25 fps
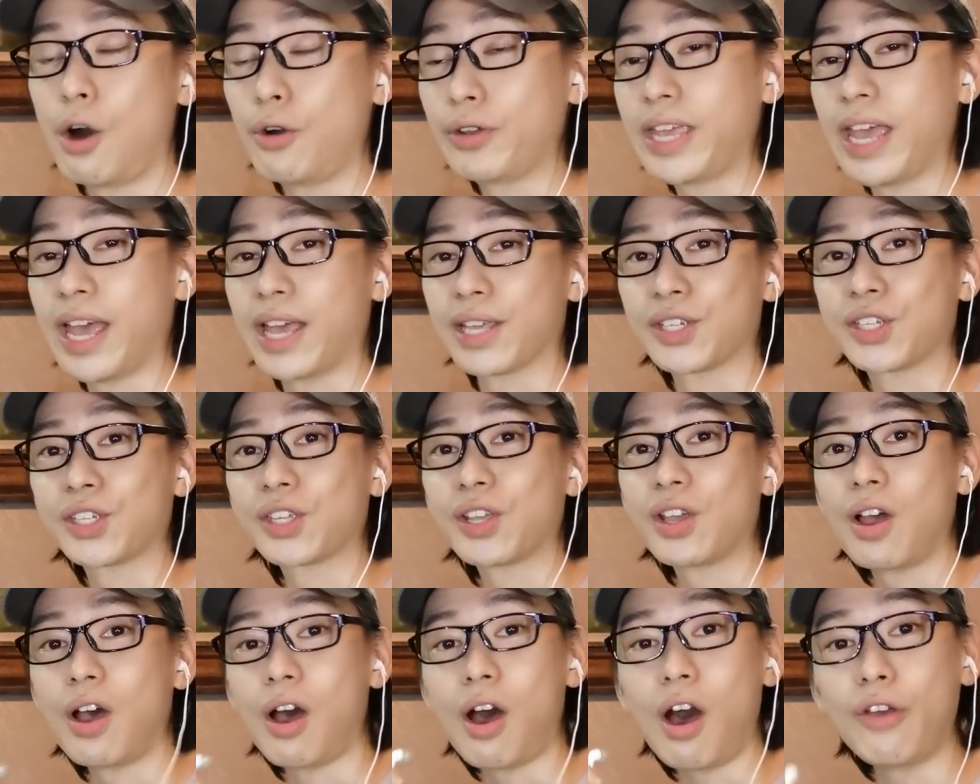Oh
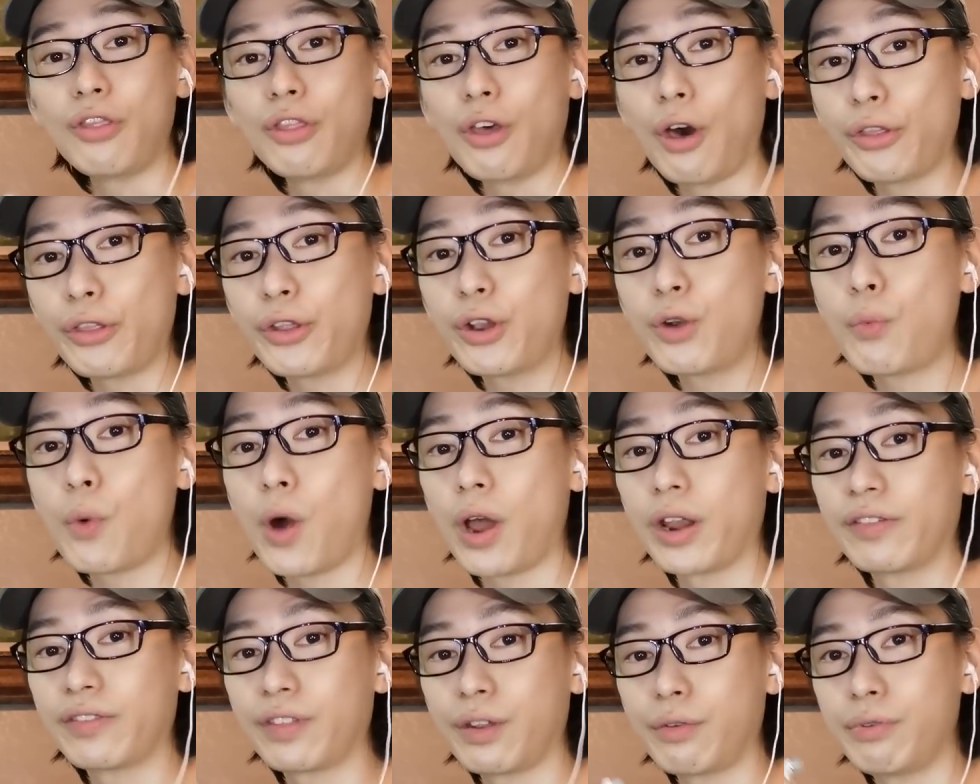yes, another
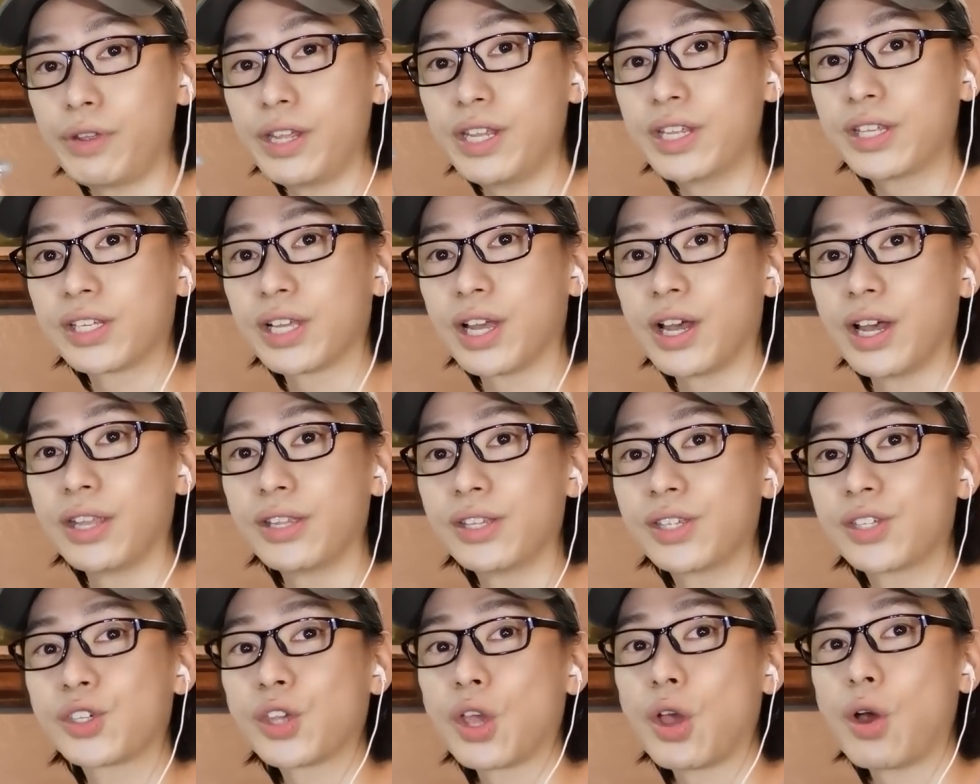one of the
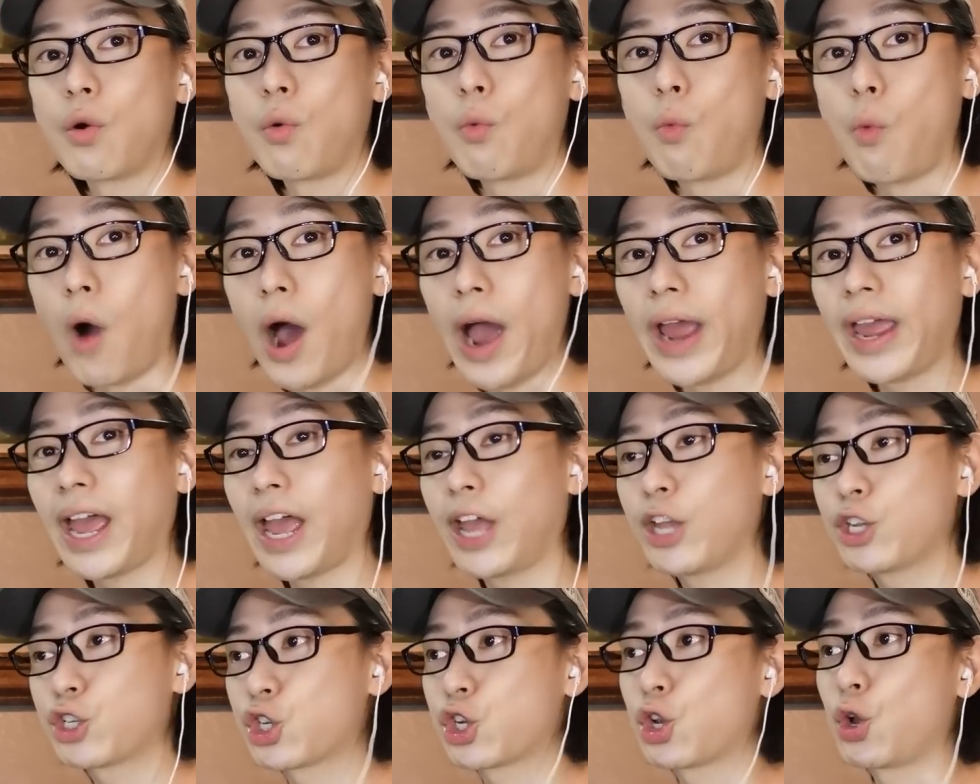reasons
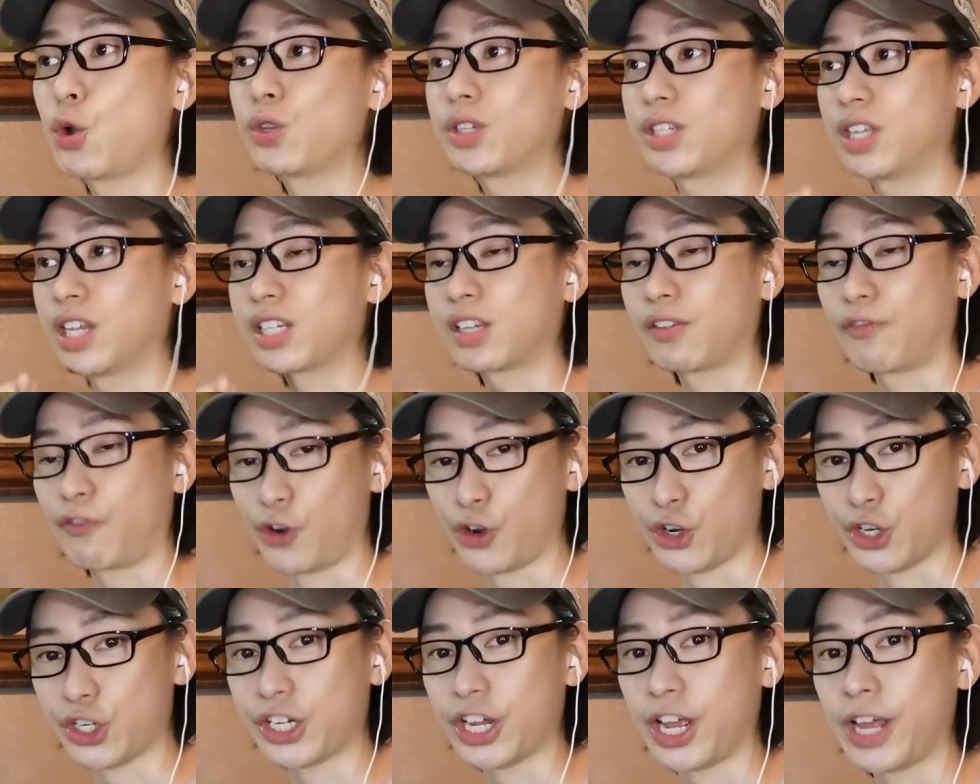why I chose this
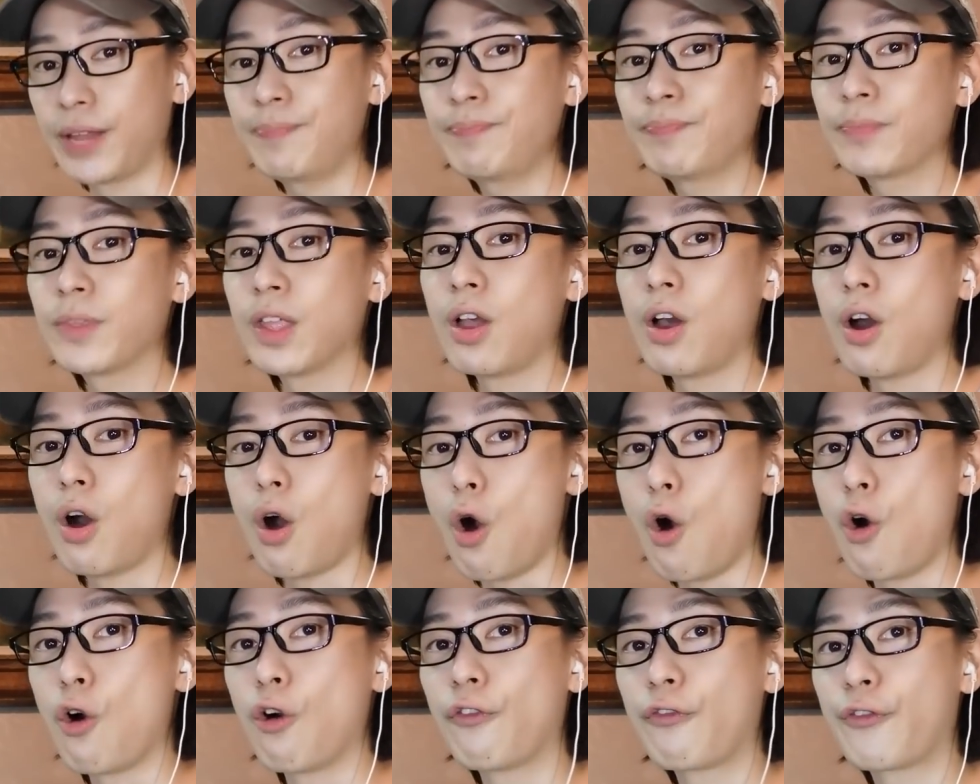version
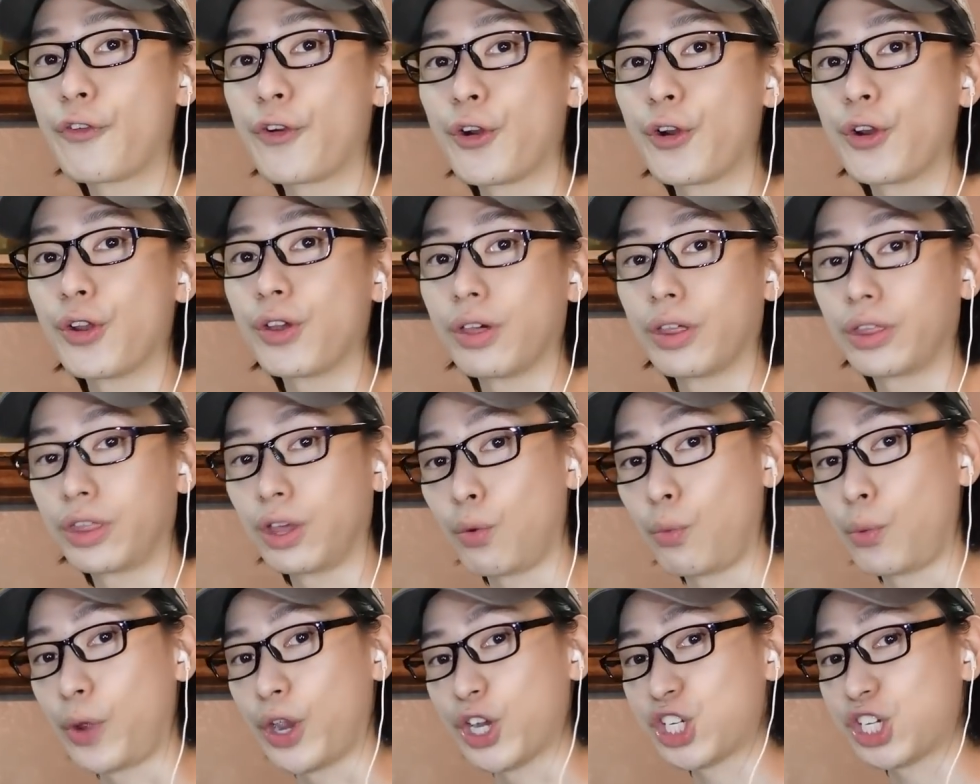over
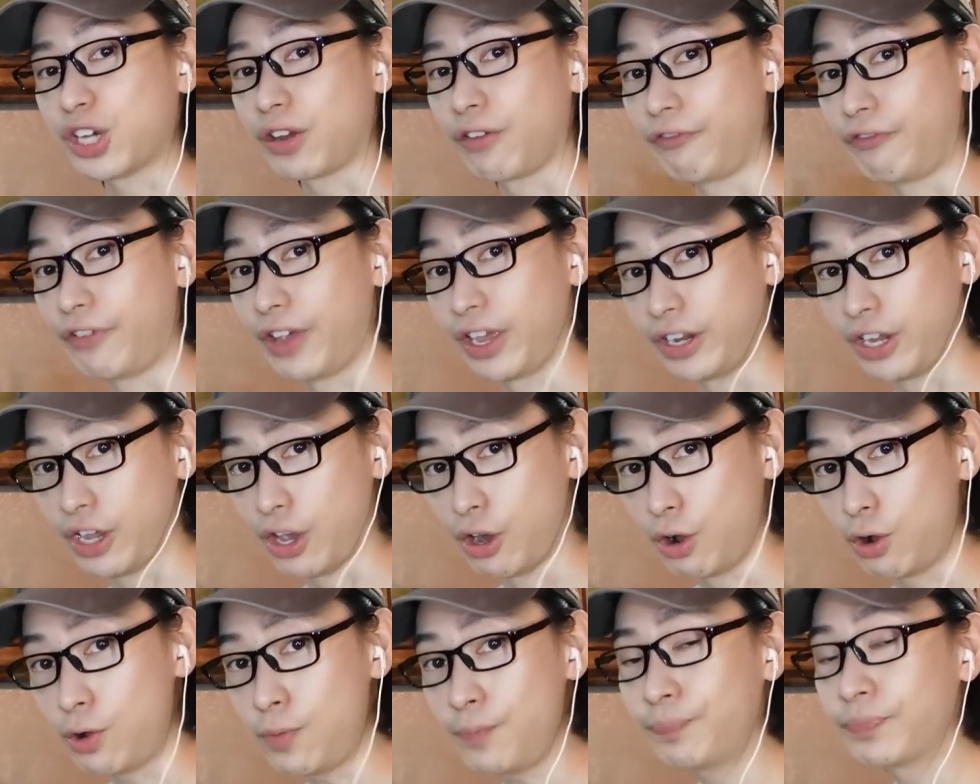the Wish
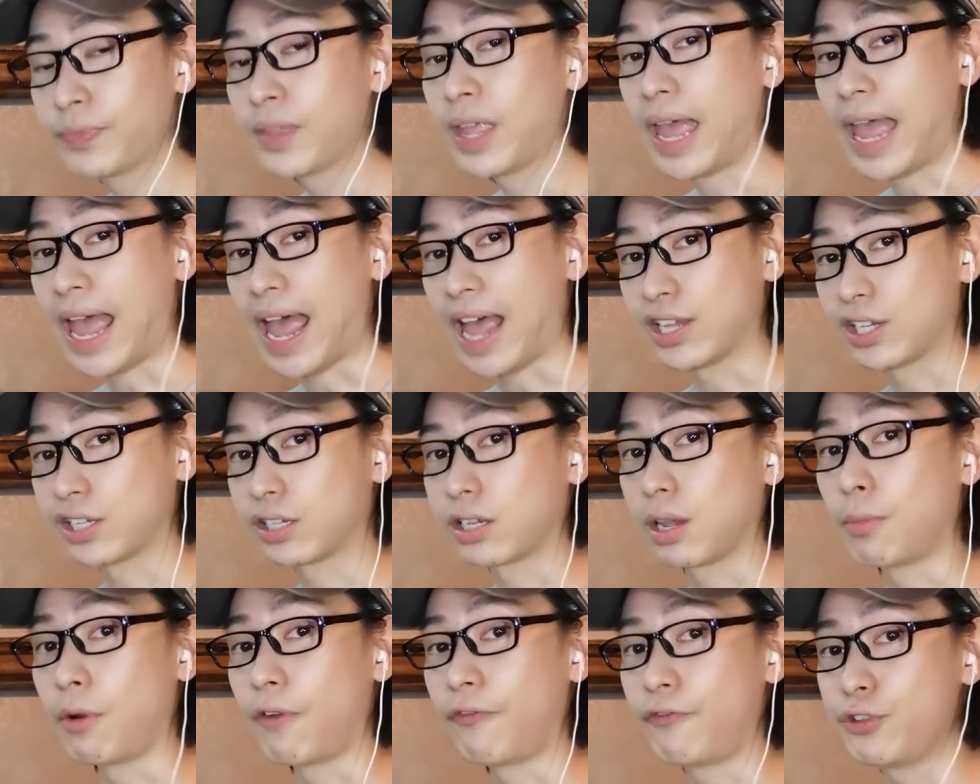video,
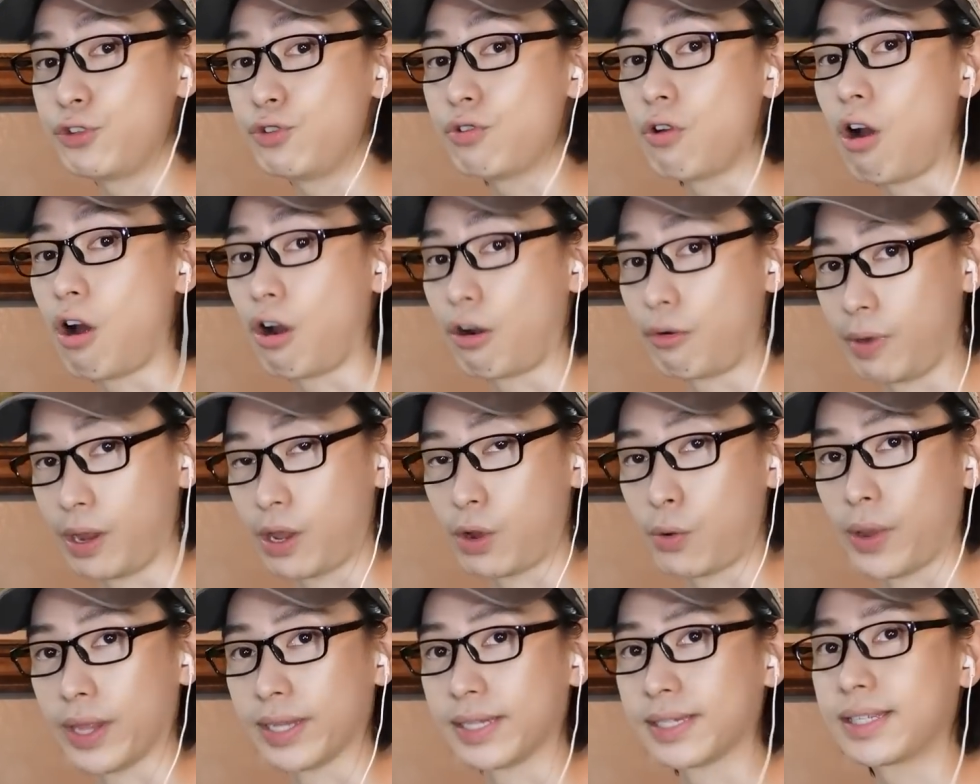as some of you are
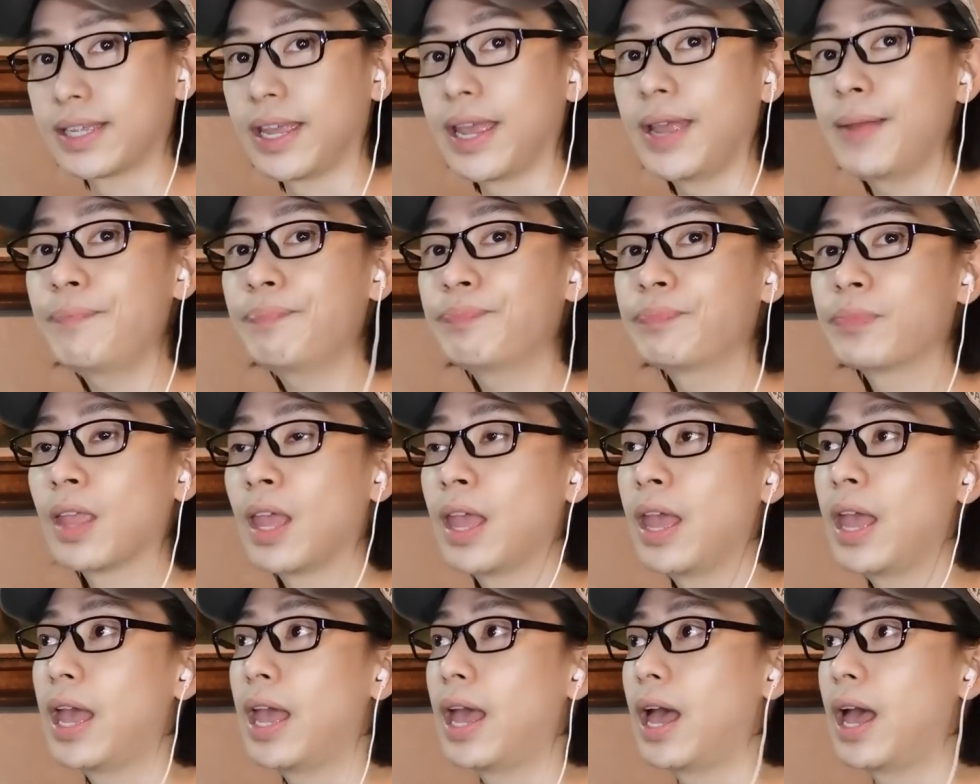requesting,